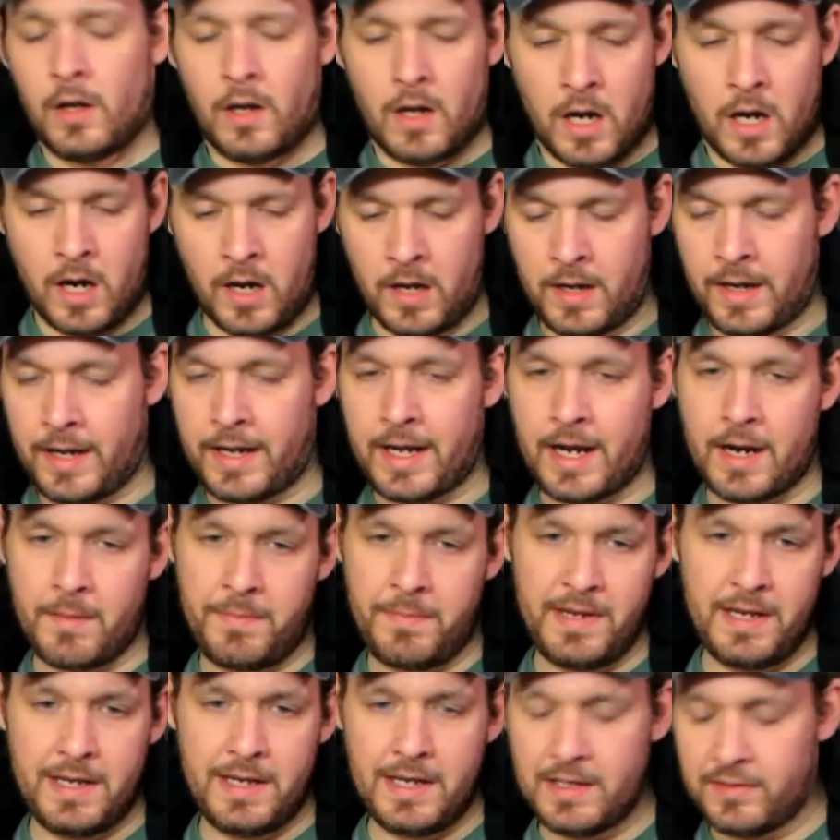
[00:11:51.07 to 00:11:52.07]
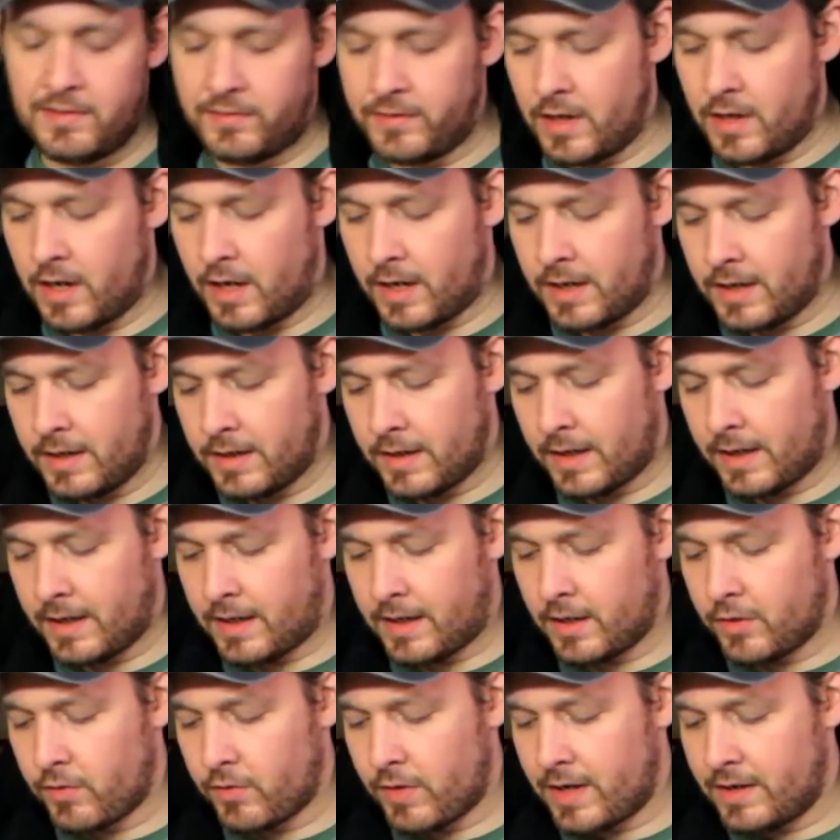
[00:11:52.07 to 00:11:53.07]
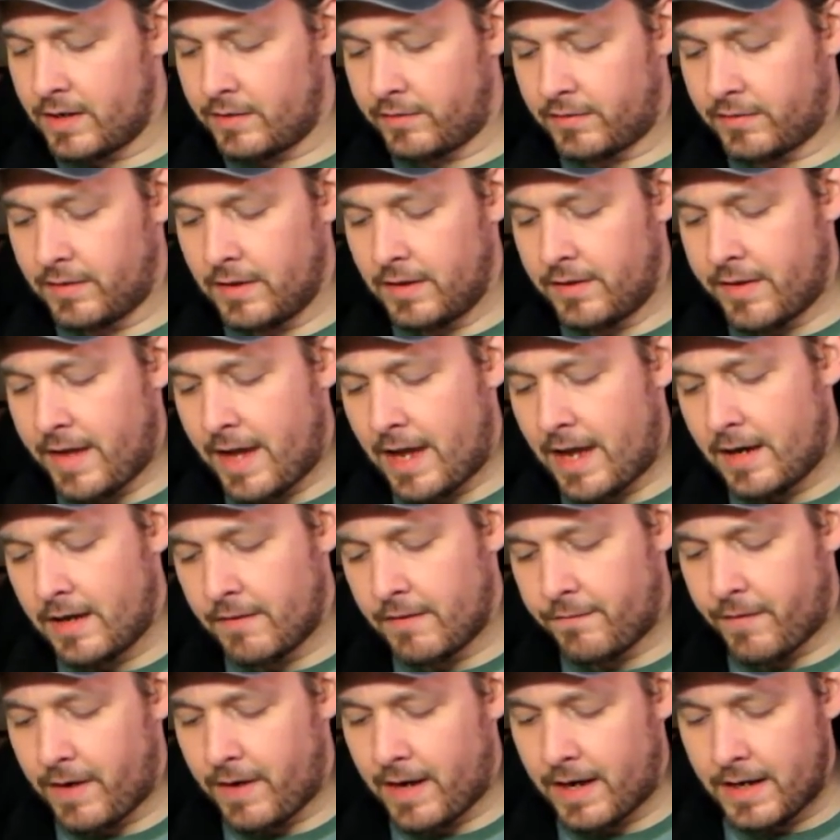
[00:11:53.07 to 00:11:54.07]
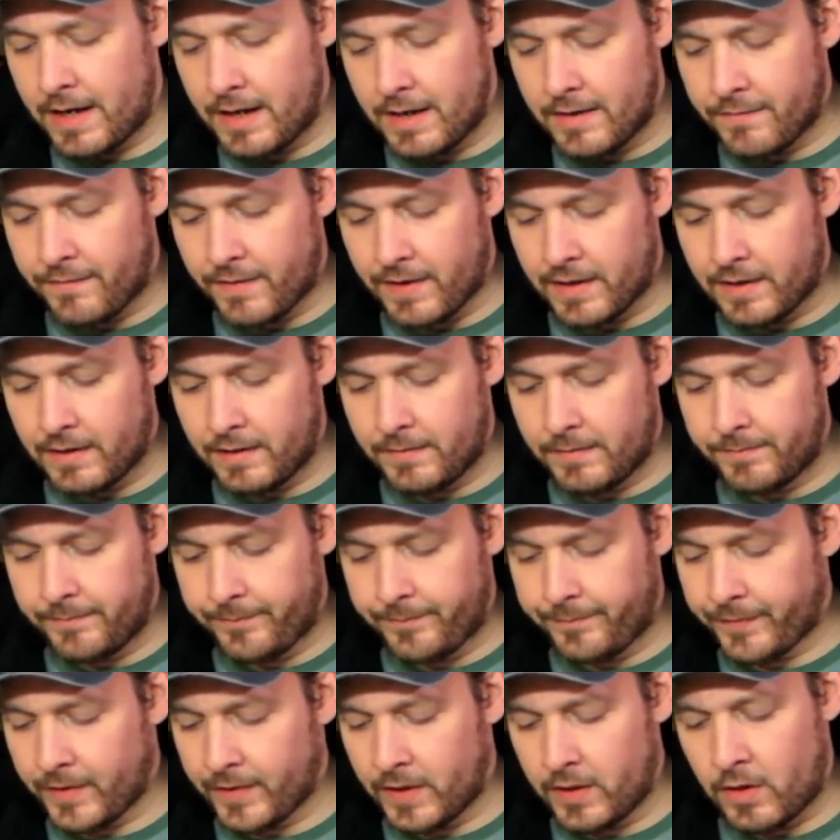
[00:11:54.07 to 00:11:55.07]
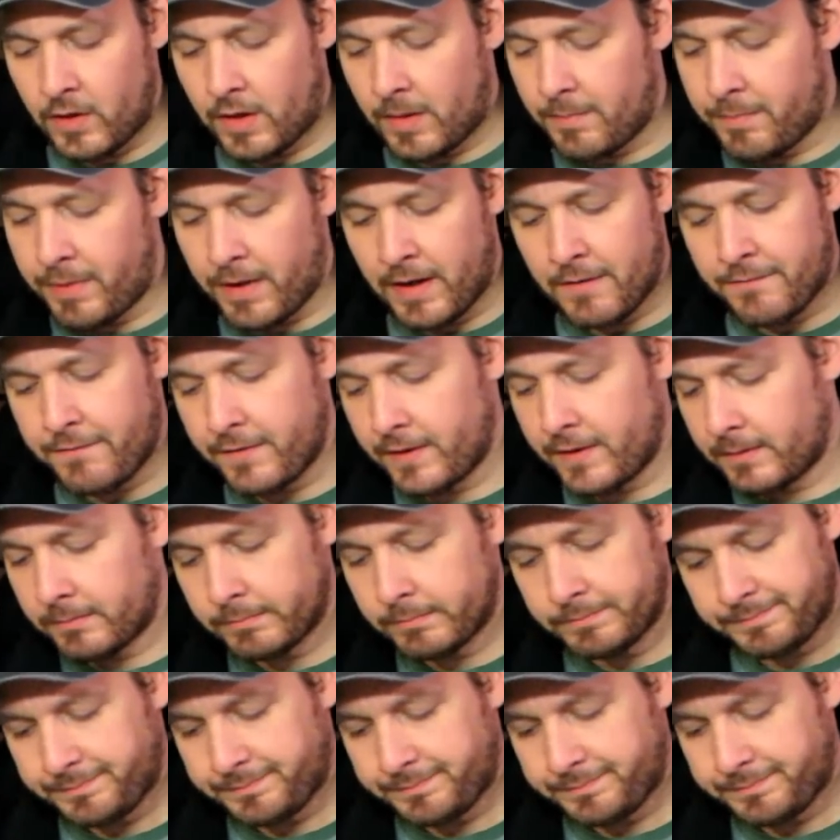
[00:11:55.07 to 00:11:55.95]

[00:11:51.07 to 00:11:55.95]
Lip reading: I got to be easy on it. I can already see that if I I'm puffing,